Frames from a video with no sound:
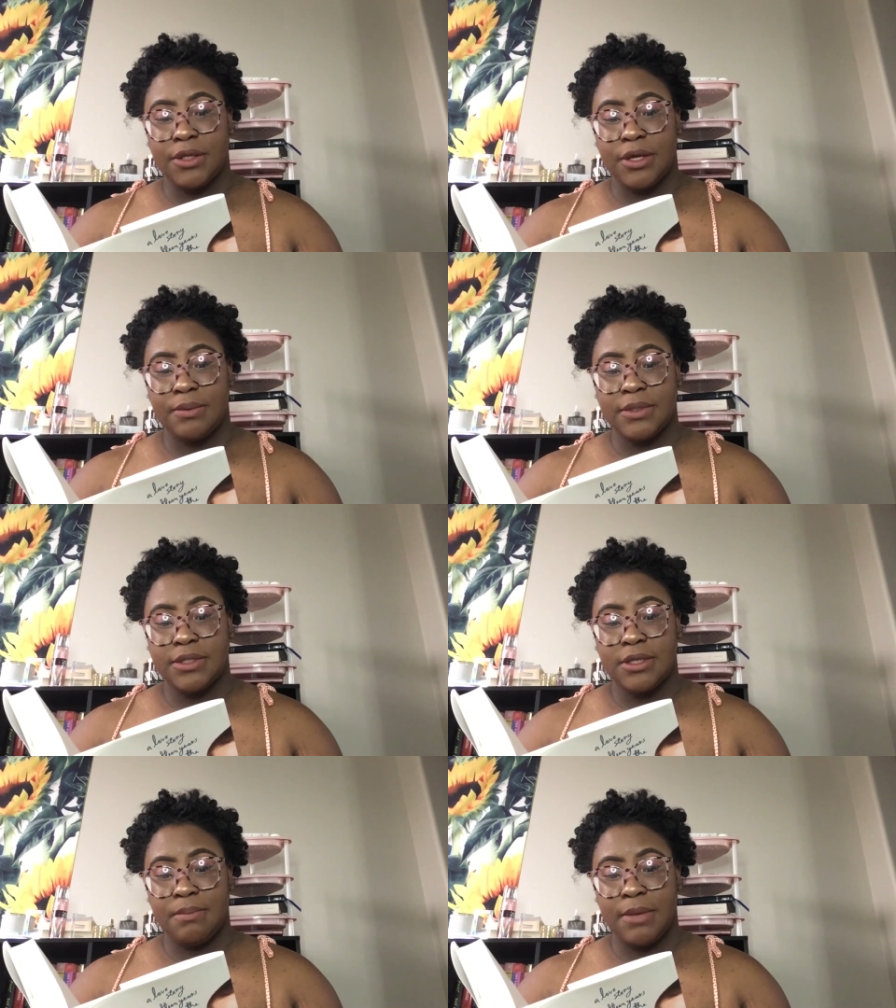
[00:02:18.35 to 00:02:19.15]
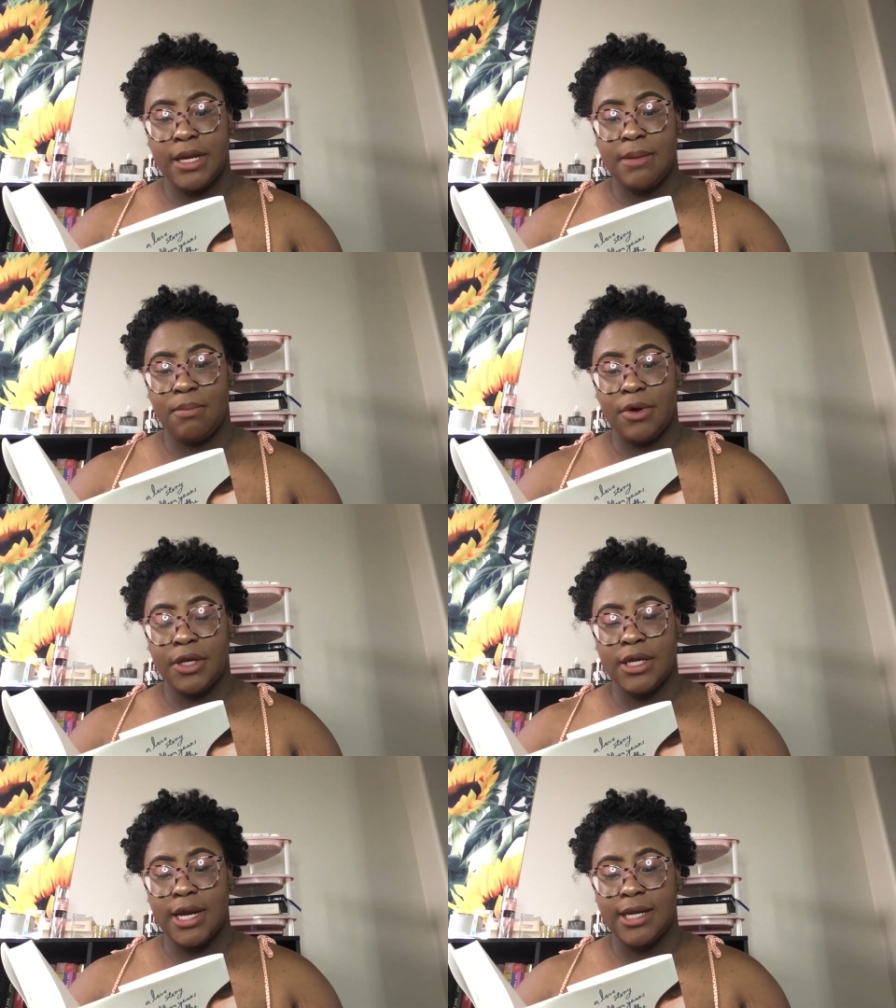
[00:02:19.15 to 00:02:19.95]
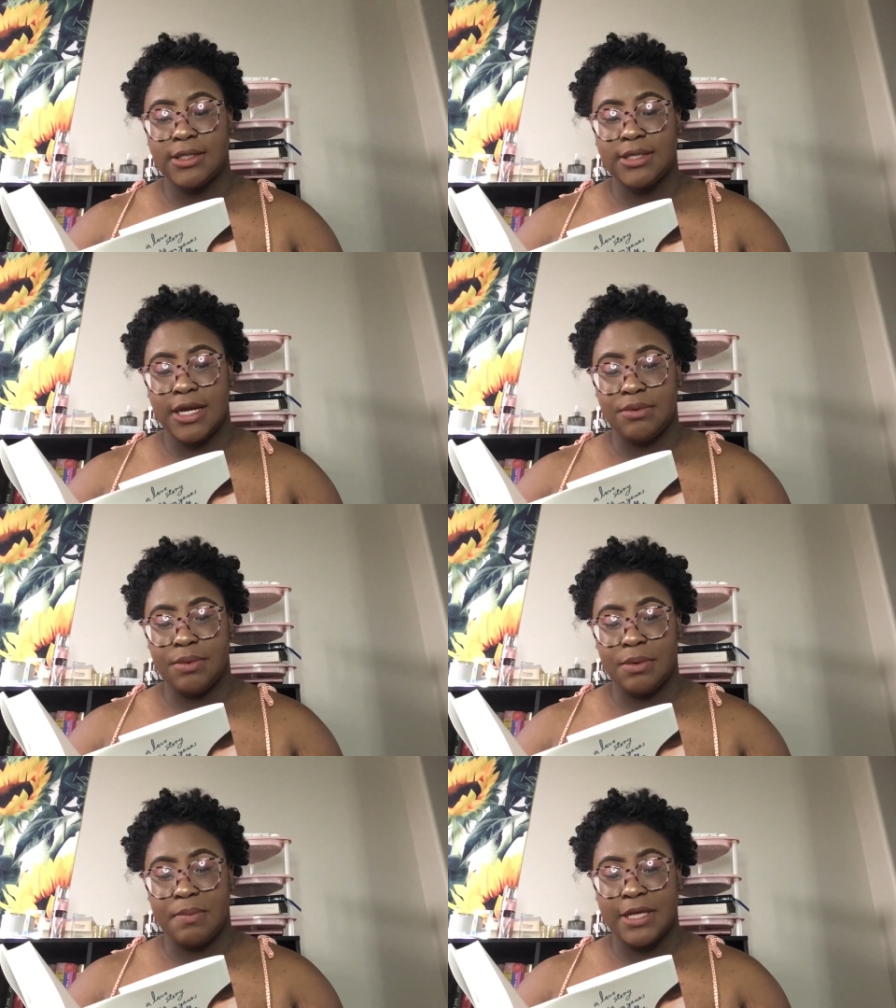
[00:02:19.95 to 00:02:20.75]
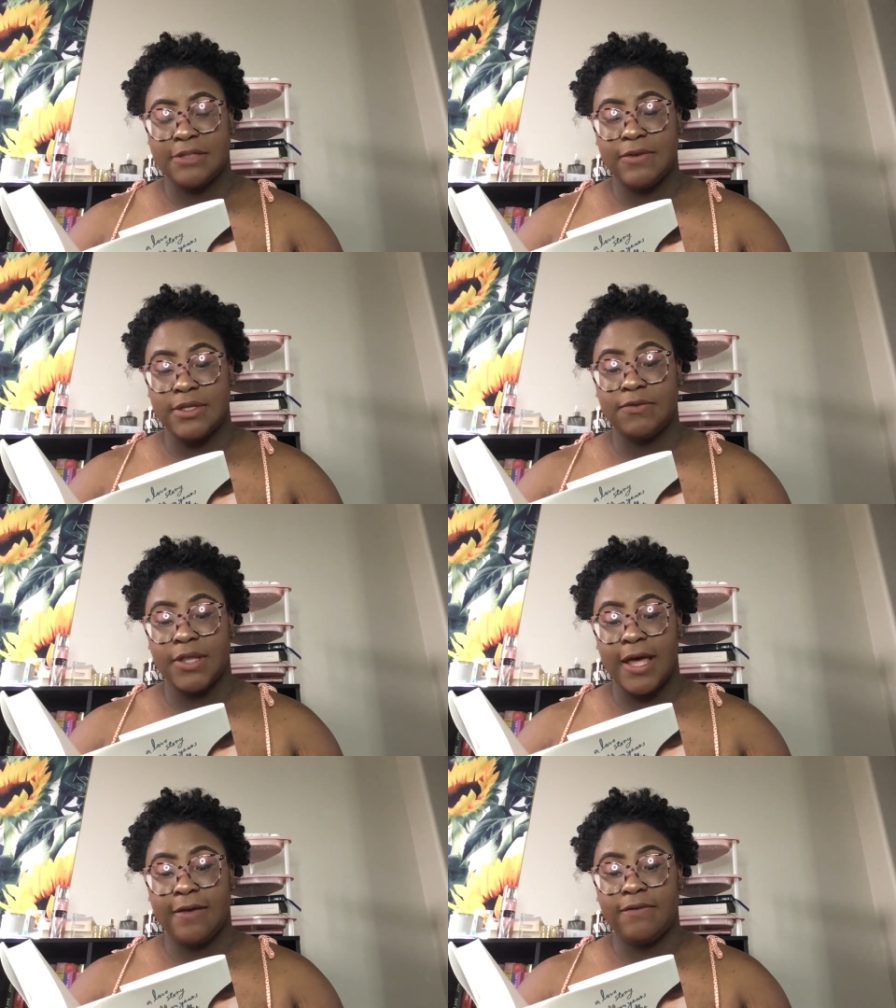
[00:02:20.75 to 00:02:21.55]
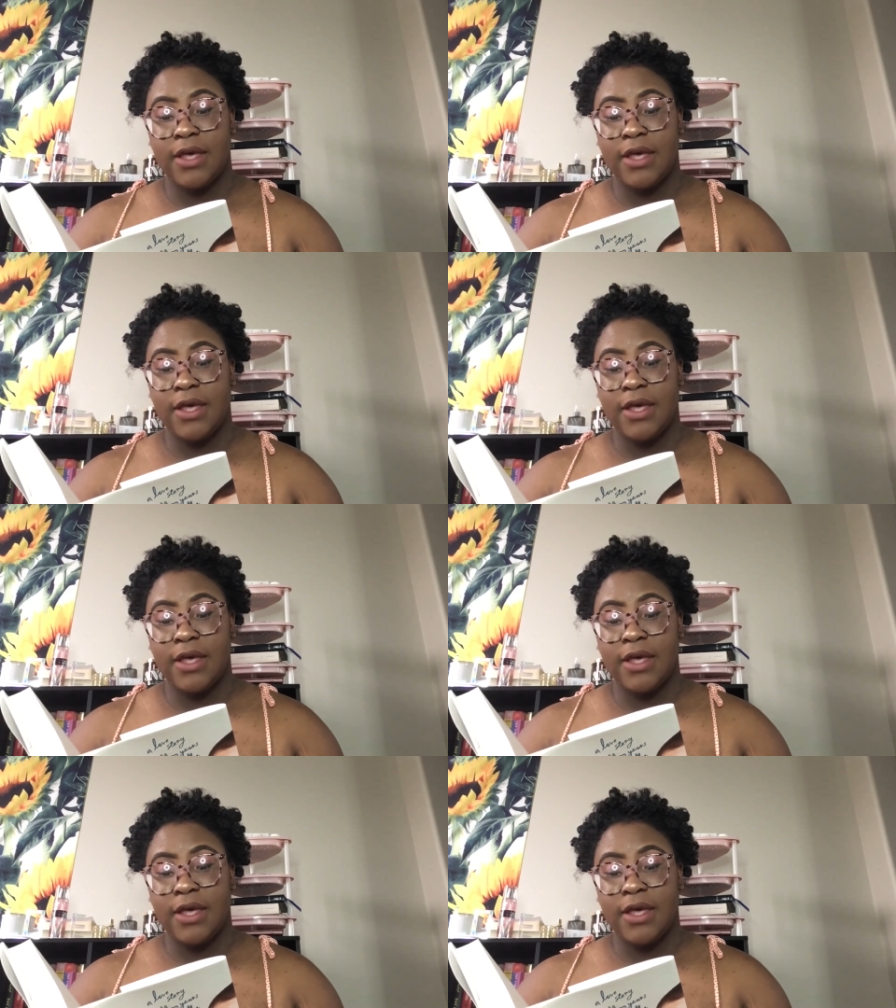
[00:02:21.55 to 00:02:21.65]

There was the minute Morgan and I decided we were best friends for life.